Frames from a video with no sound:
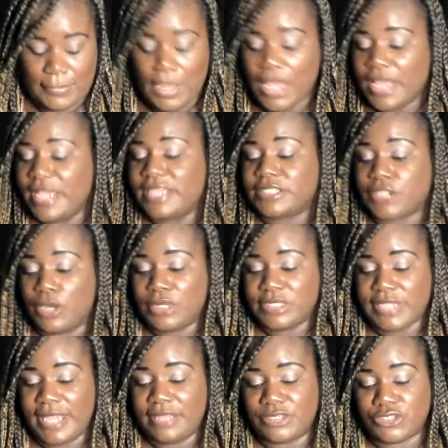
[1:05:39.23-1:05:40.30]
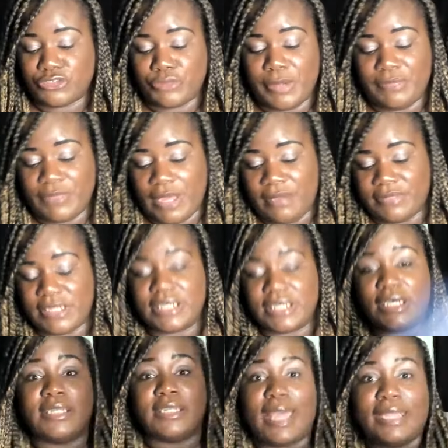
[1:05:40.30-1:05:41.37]
It's going to take the strength of the
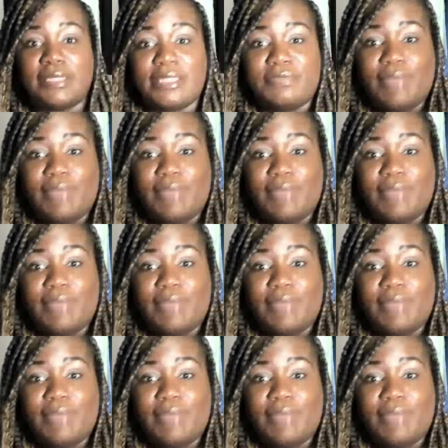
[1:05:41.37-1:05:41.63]
collective